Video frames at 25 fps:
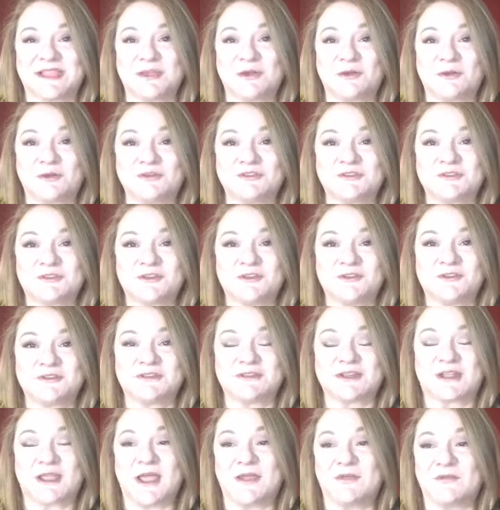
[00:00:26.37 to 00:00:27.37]
concerns,
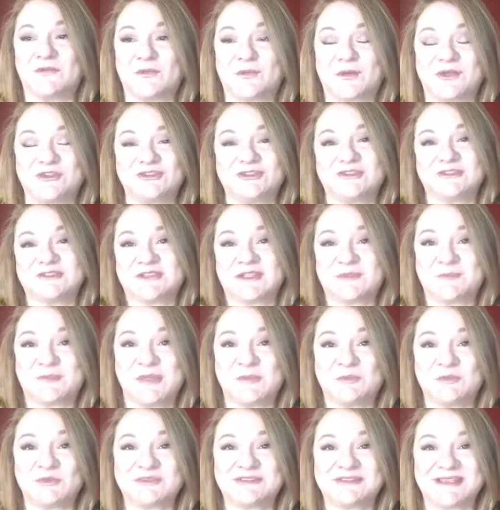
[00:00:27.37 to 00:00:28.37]
the kind of questions that
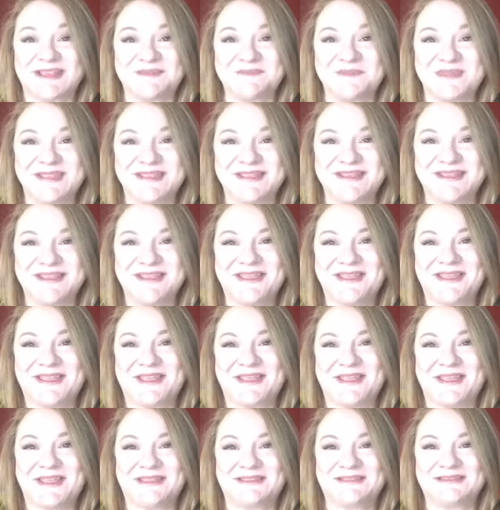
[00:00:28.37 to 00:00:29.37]
people send me,
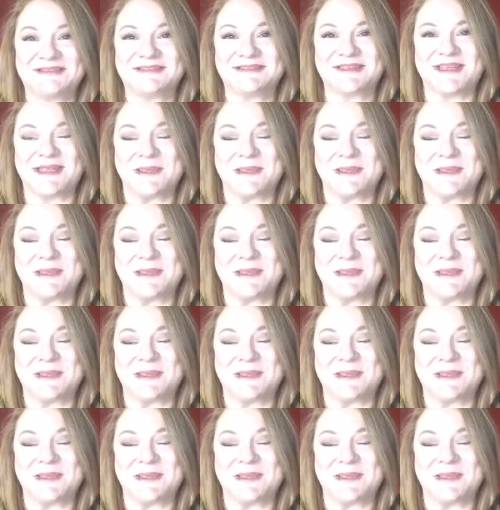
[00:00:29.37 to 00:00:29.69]
and